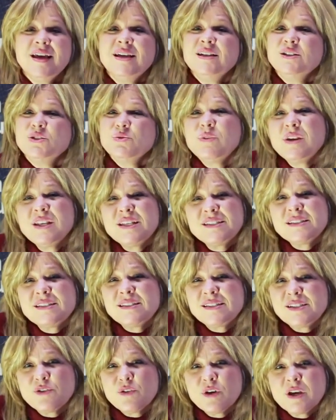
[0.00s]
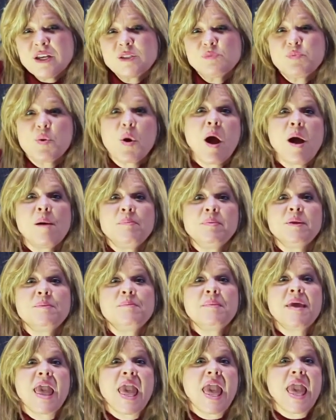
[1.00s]
So it is a serious
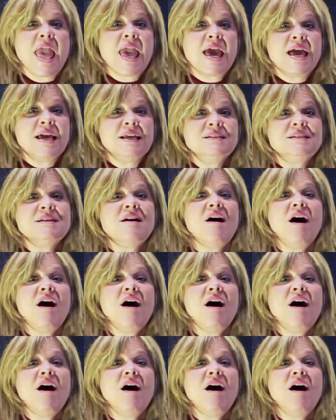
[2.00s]
problem, and